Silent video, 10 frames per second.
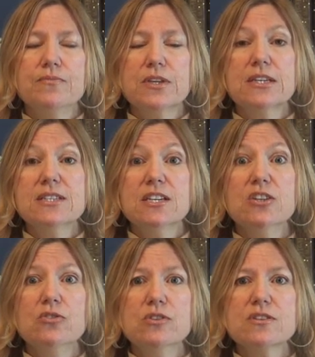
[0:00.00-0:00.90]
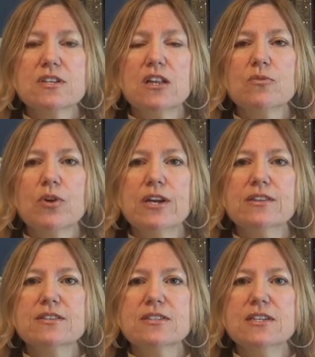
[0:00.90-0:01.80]
continue to celebrate
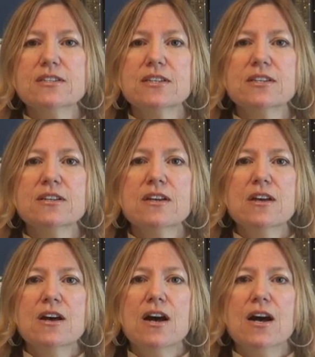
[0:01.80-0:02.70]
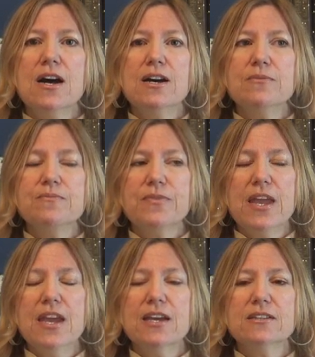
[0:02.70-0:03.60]
the season
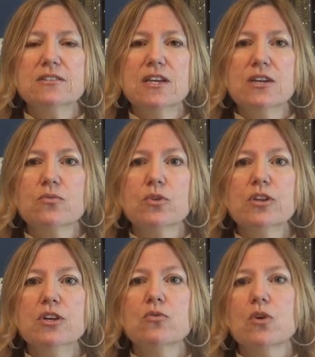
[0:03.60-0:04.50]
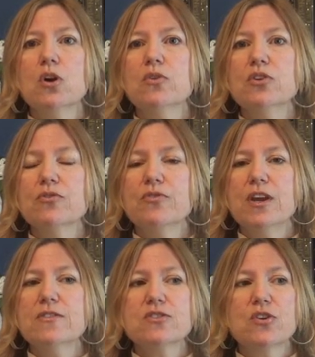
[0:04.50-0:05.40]
and really grow in your
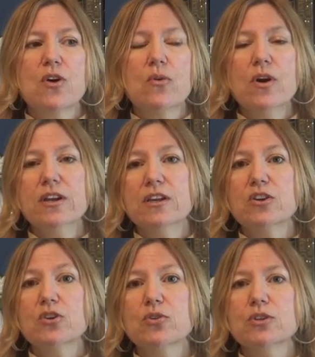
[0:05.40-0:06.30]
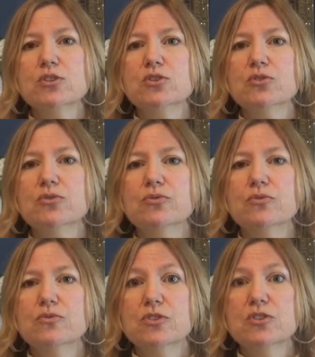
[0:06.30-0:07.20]
faith. So I want to encourage you
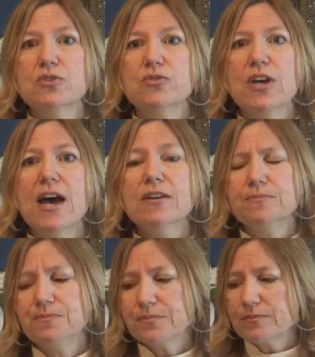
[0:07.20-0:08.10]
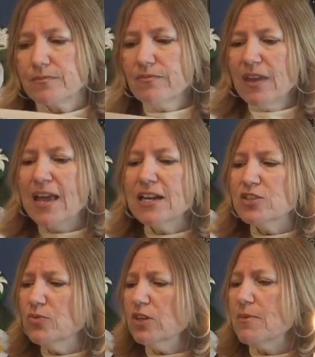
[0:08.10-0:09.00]
to do that. And I
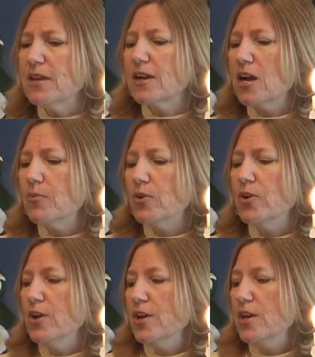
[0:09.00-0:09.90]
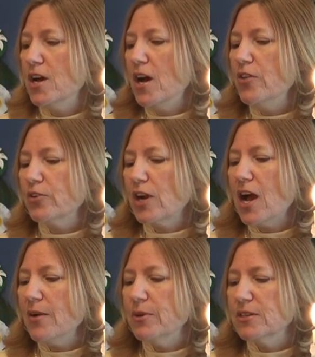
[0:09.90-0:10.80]
do want to make a couple other
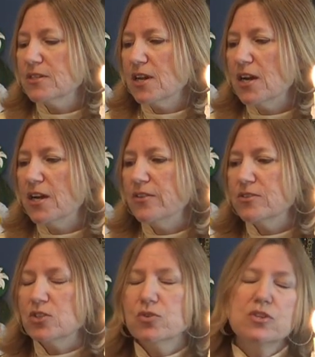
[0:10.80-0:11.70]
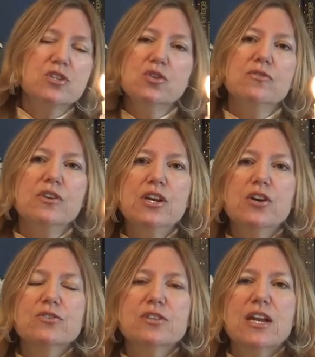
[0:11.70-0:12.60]
comments to the two
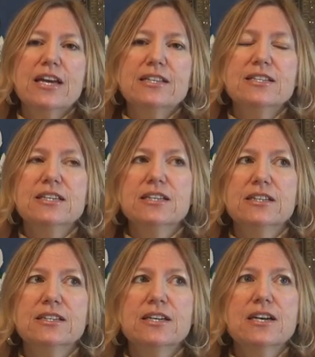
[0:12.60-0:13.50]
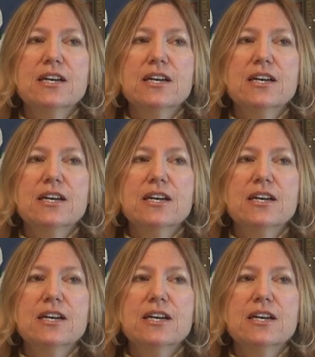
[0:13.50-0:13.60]
videos that I did,